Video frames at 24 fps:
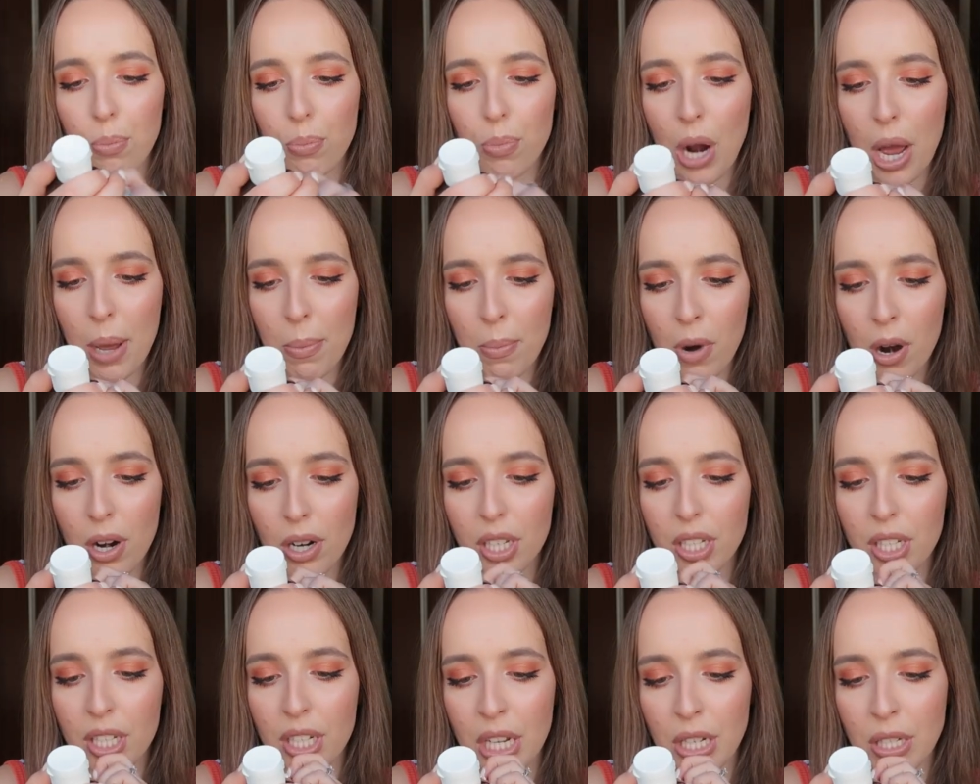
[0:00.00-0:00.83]

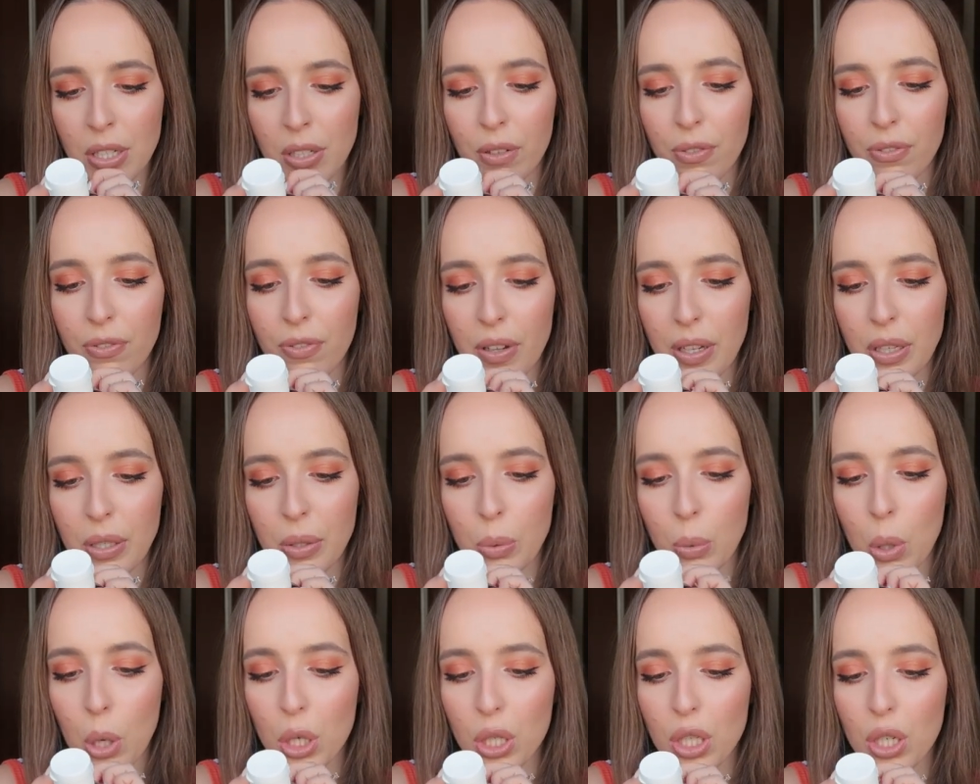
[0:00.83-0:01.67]
Primark Gentle
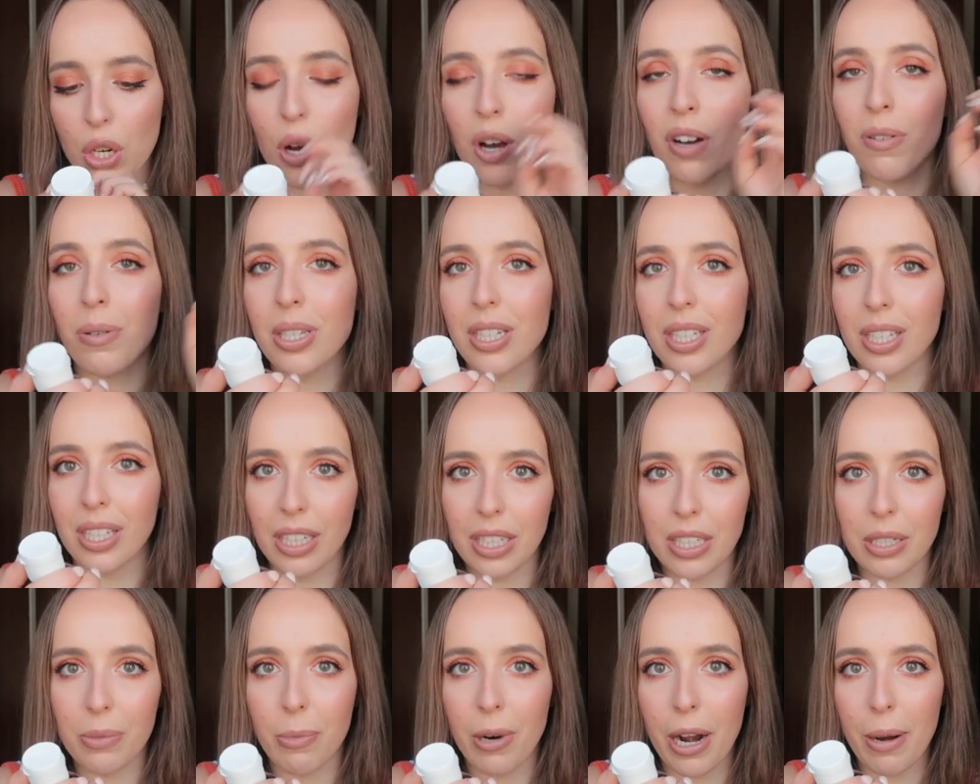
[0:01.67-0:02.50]
Face Wash.
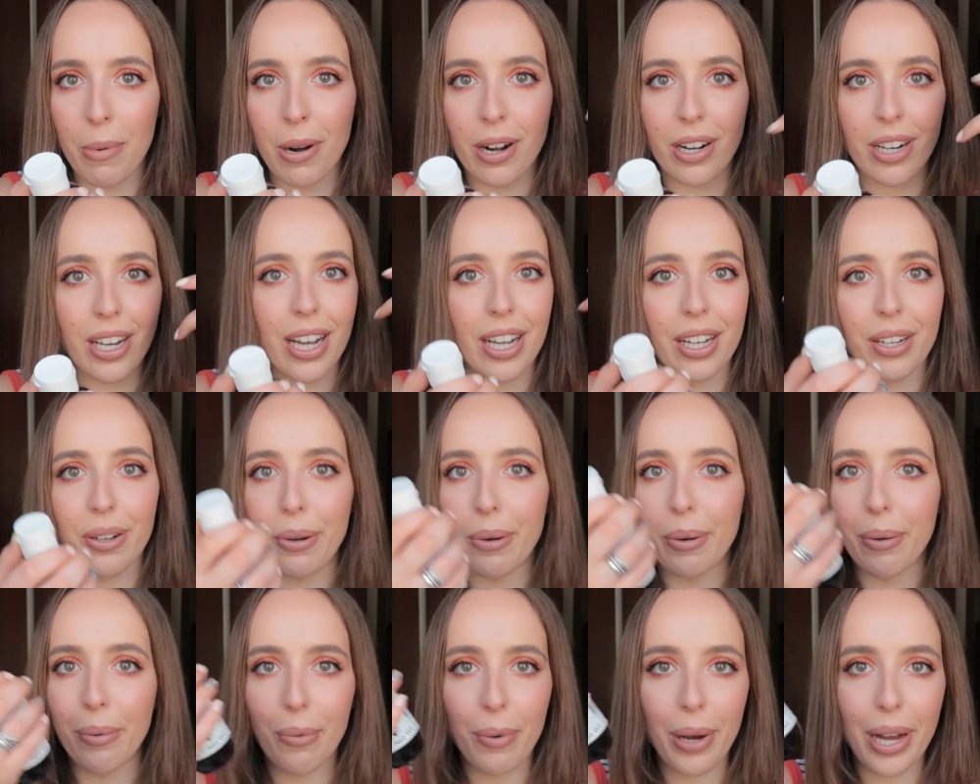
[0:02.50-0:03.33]
Obviously it's Primark, I don't
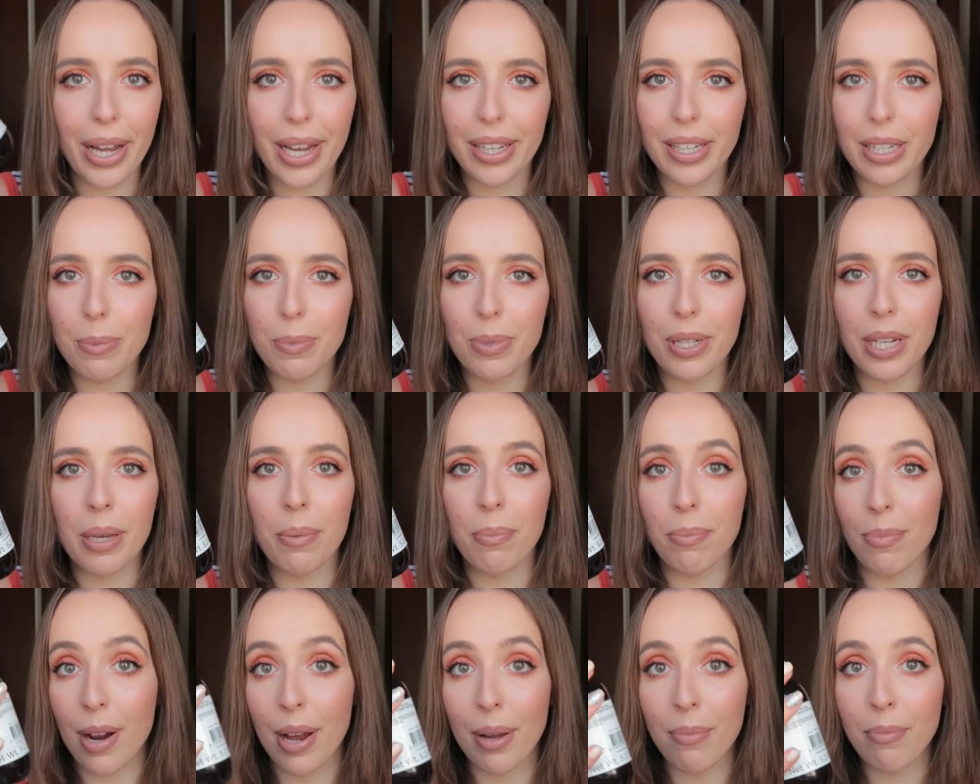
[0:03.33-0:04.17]
know why I keep
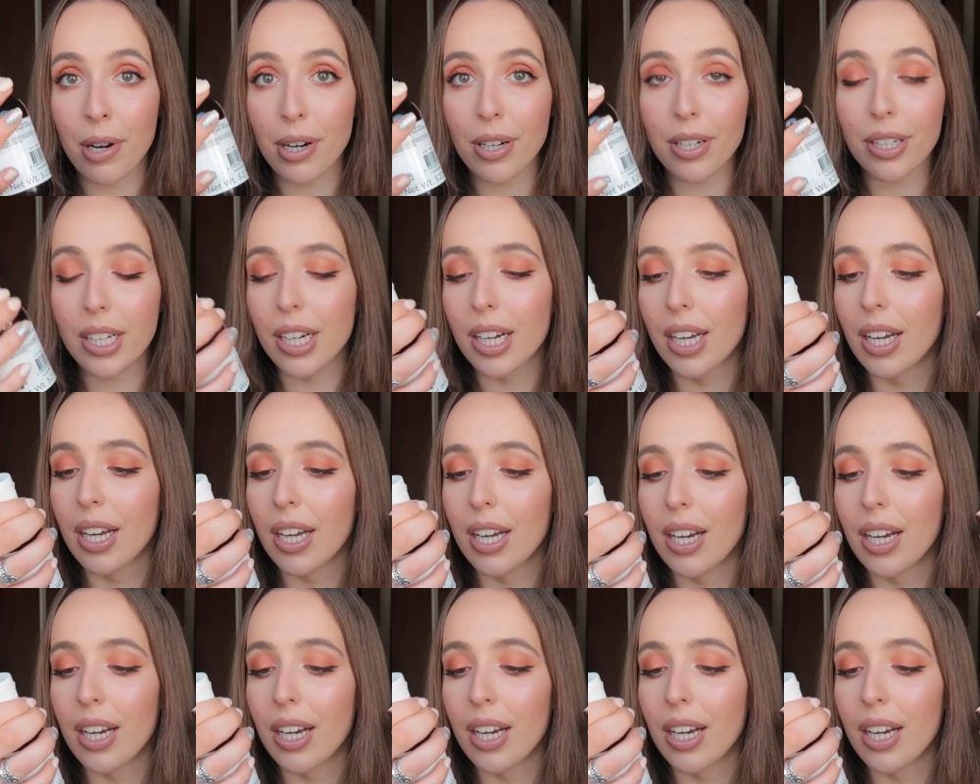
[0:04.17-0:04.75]
saying Primark.